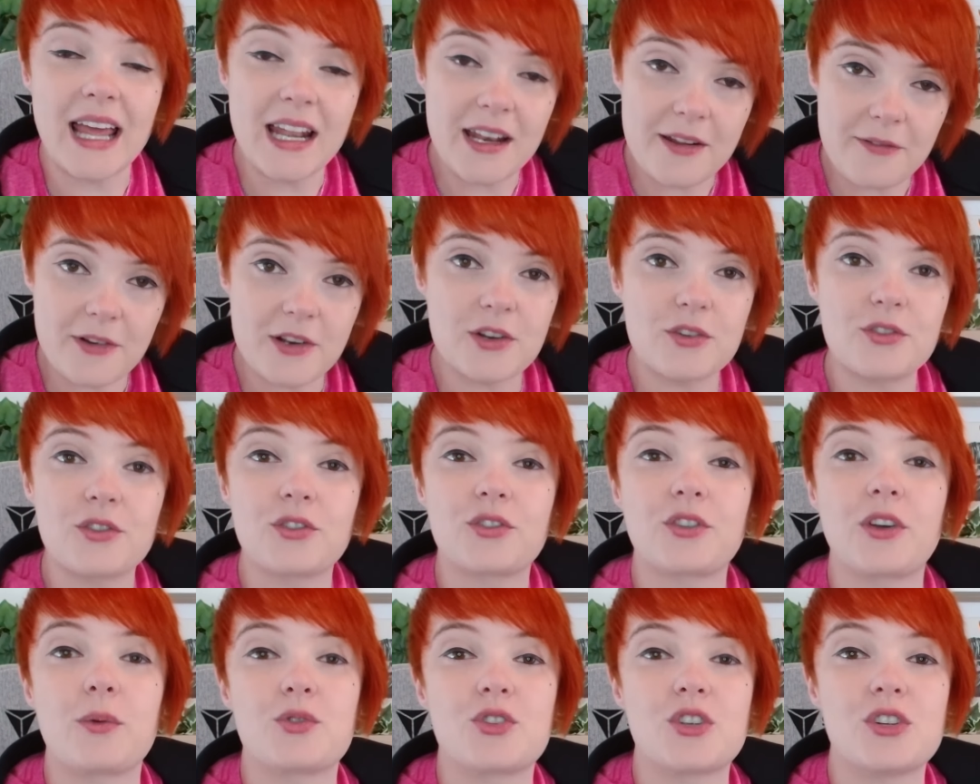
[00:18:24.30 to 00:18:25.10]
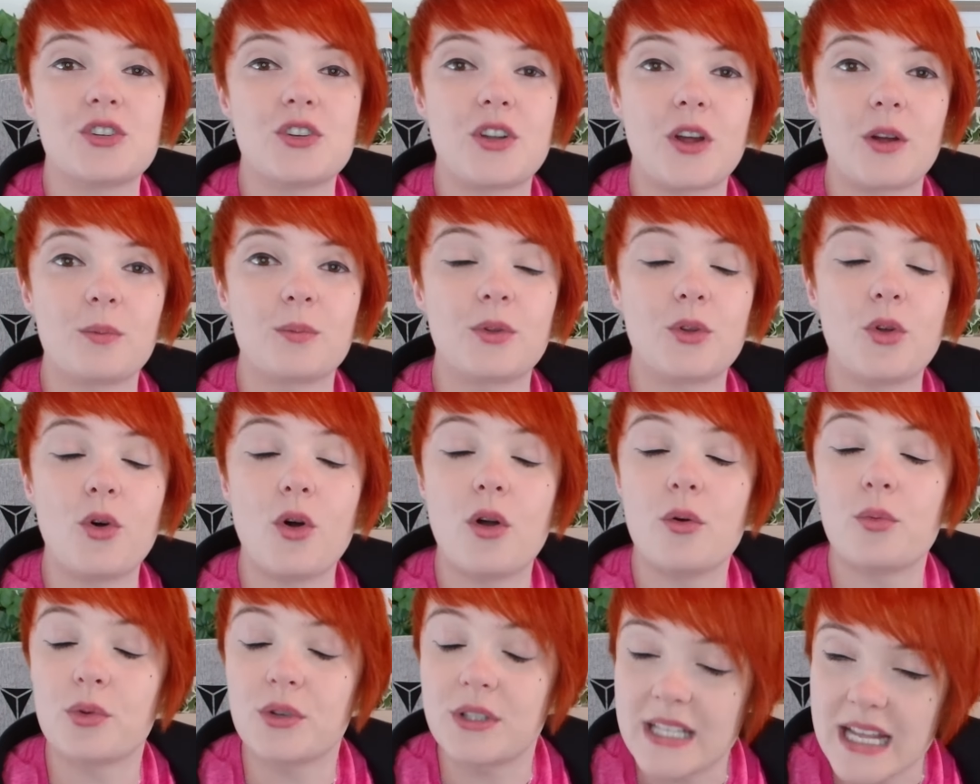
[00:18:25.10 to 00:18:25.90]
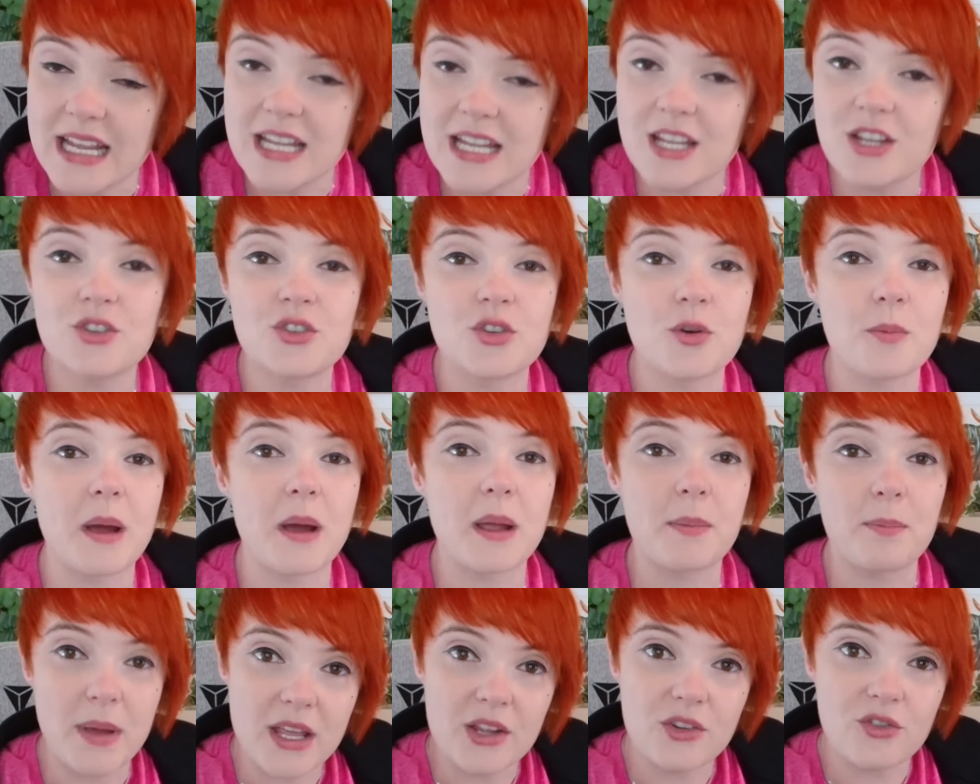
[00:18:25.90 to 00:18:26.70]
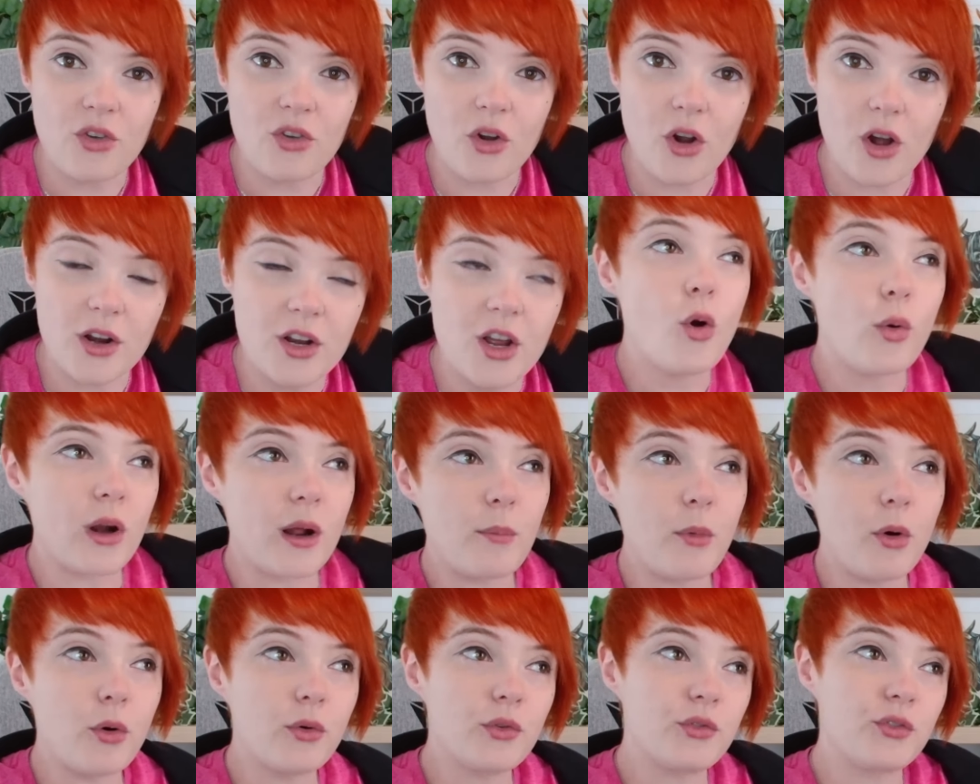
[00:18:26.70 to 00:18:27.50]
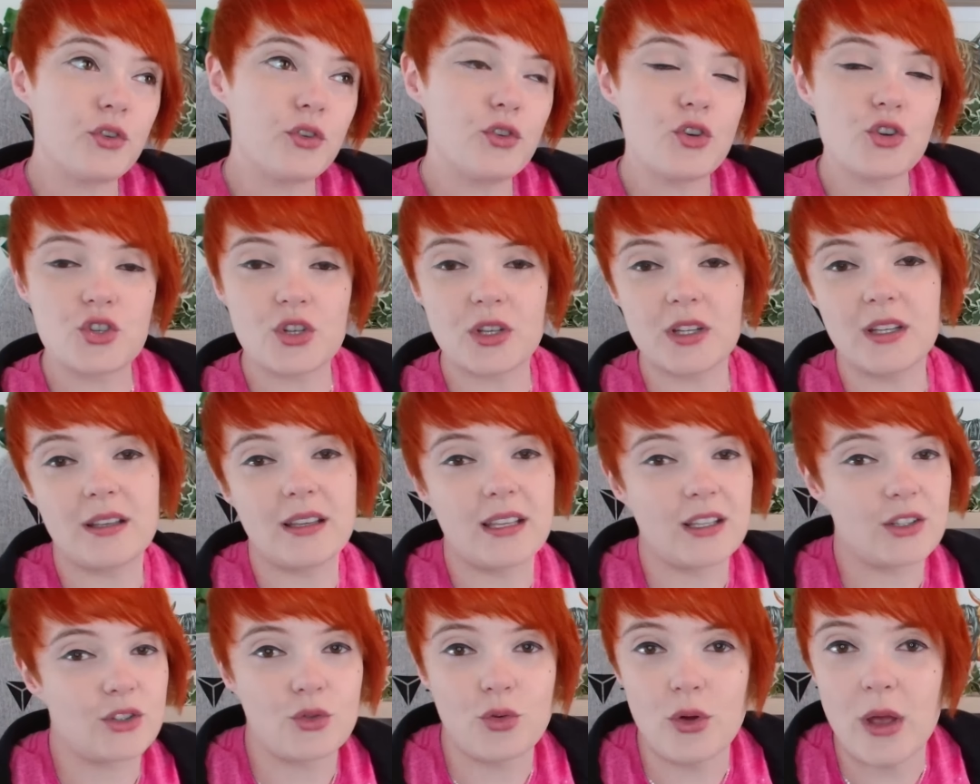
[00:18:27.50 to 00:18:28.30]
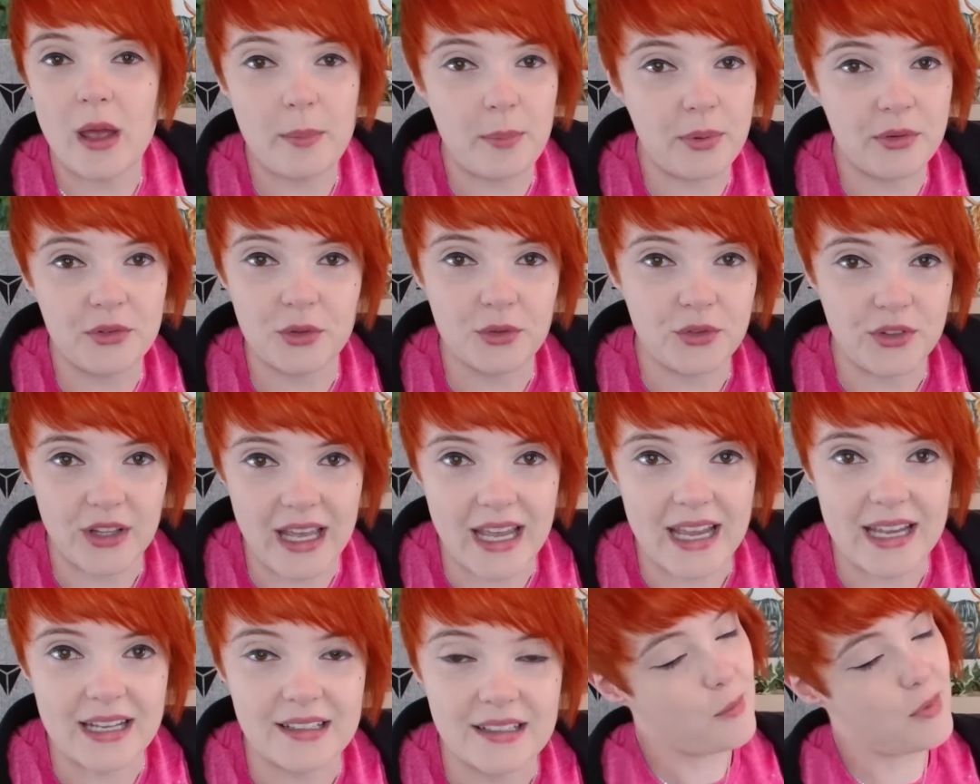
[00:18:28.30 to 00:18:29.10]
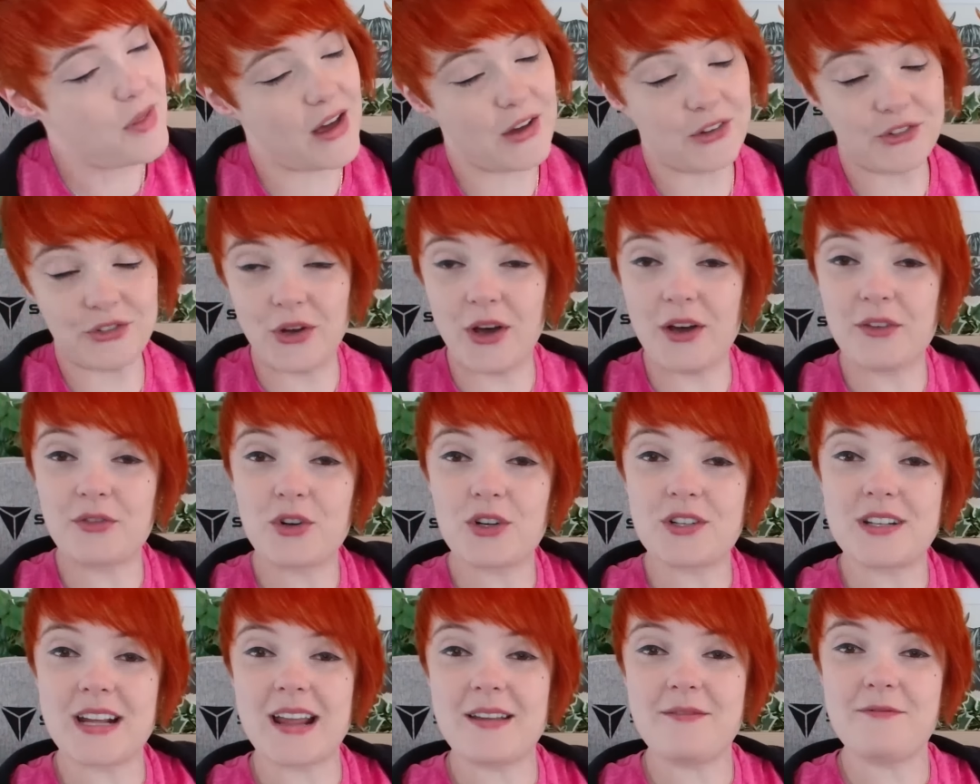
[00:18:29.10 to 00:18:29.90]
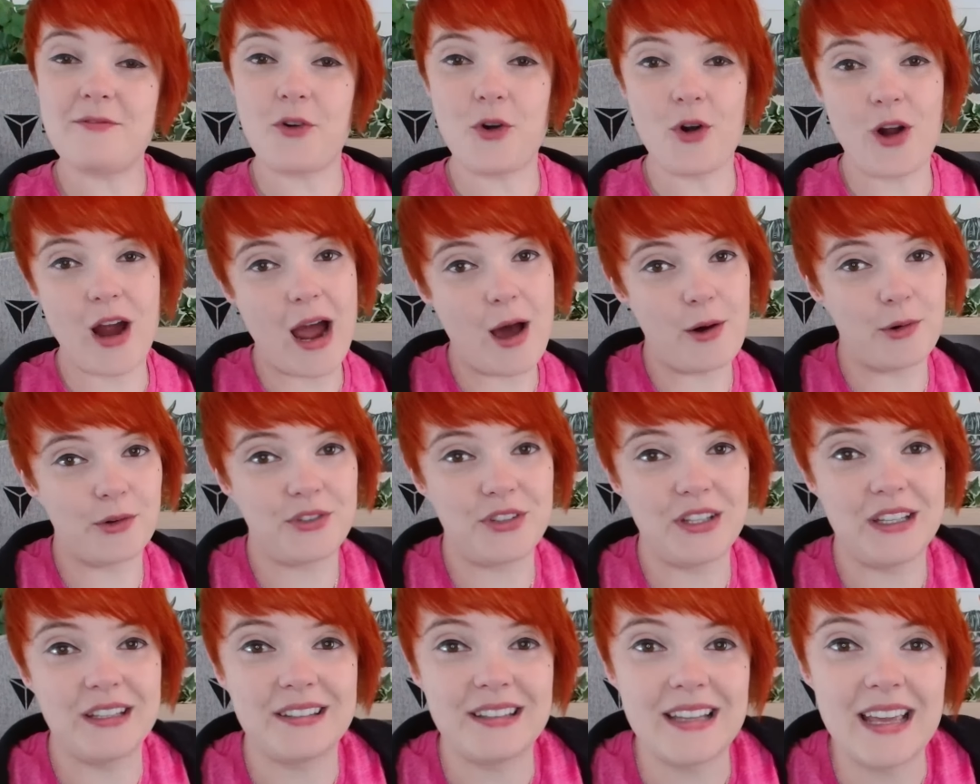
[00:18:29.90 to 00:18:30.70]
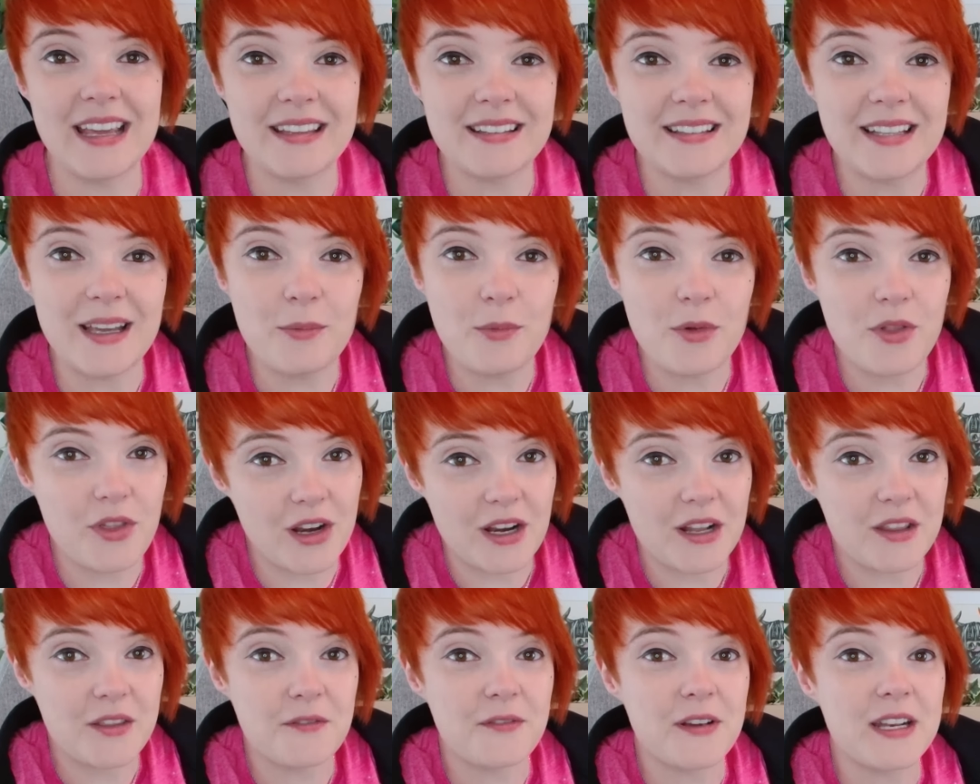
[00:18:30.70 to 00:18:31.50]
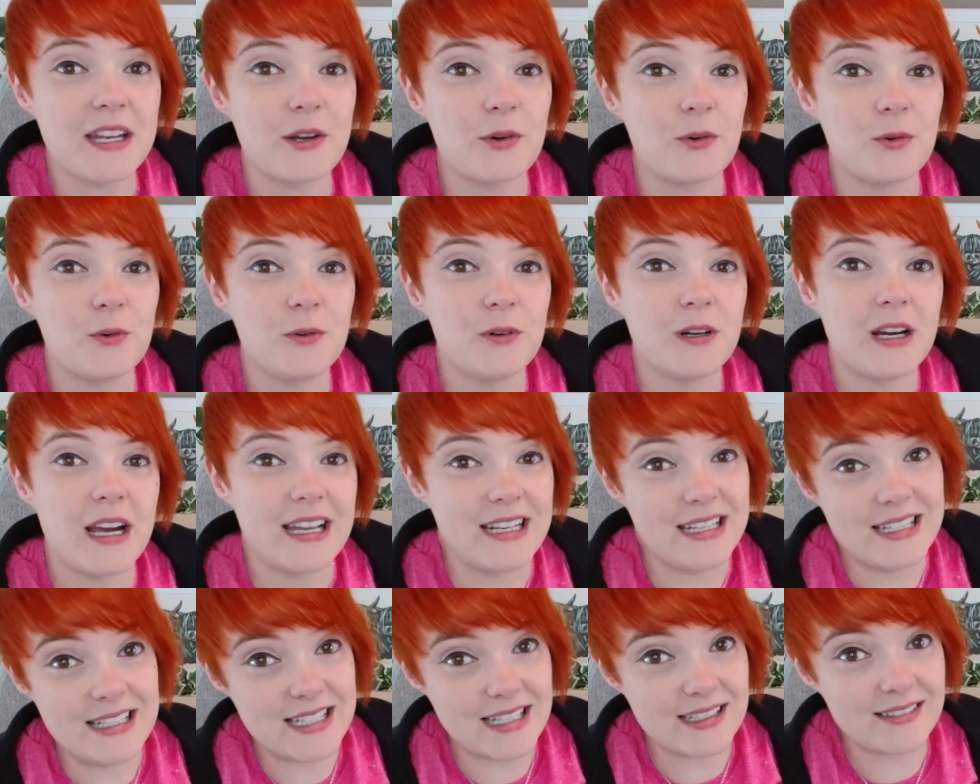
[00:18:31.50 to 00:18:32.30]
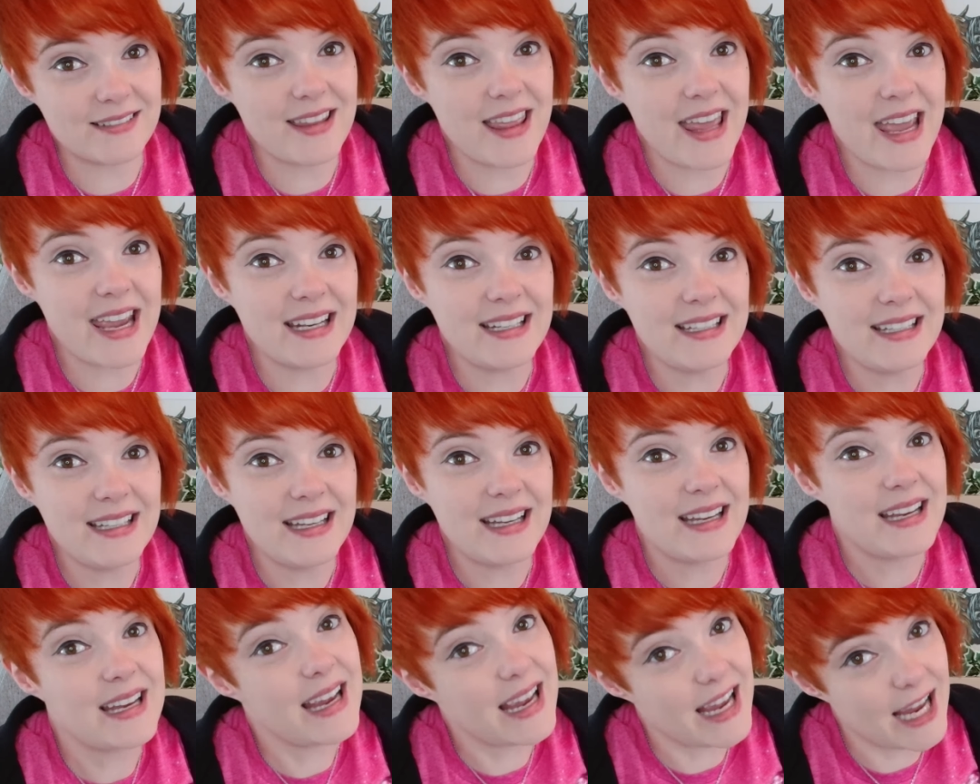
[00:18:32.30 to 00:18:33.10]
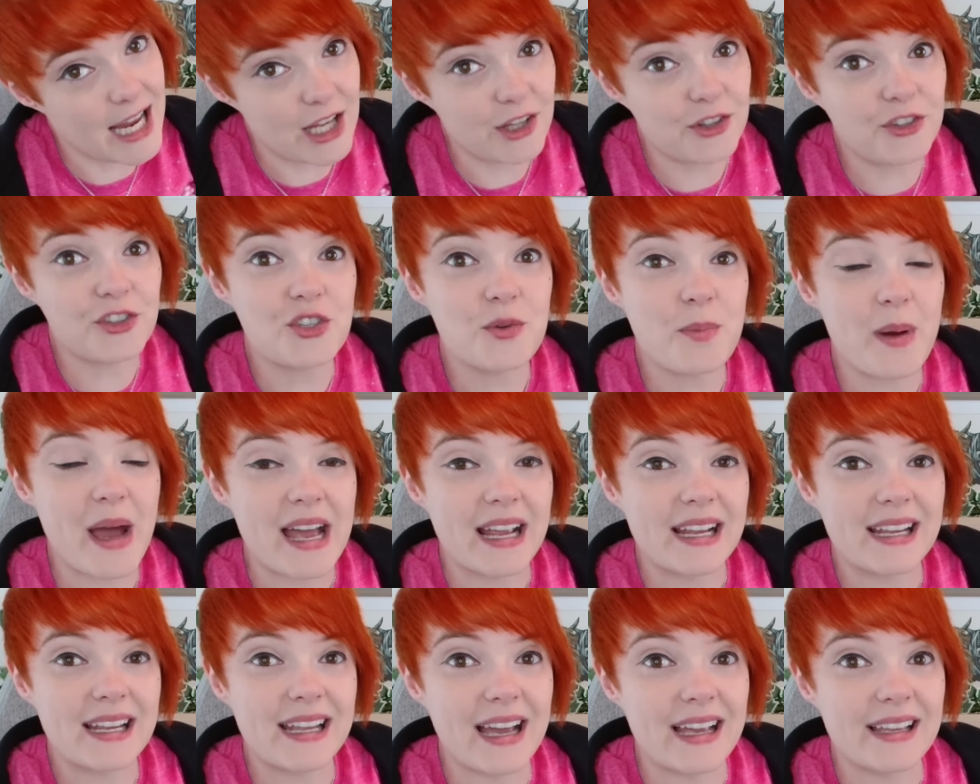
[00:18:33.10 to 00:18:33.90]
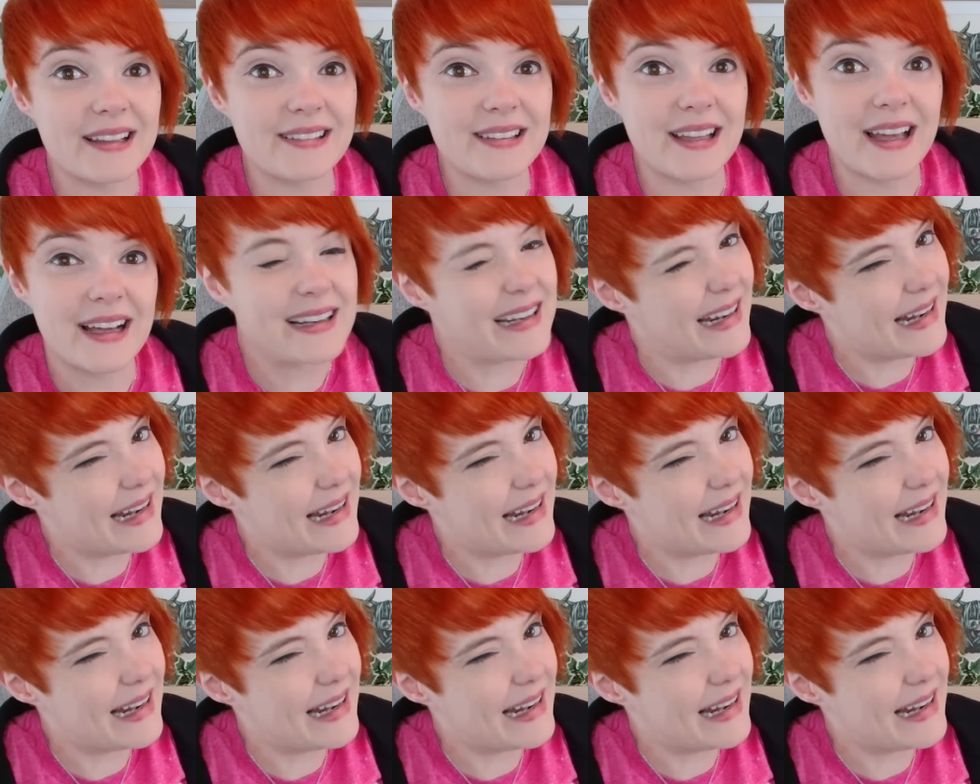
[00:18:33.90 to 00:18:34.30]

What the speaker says: in the video description down below. It will take you to my Patreon, where I'm also usually like 2 episodes ahead. But that's all I've got time for. I'll see you next time with another video, and until then, haste you back, guys.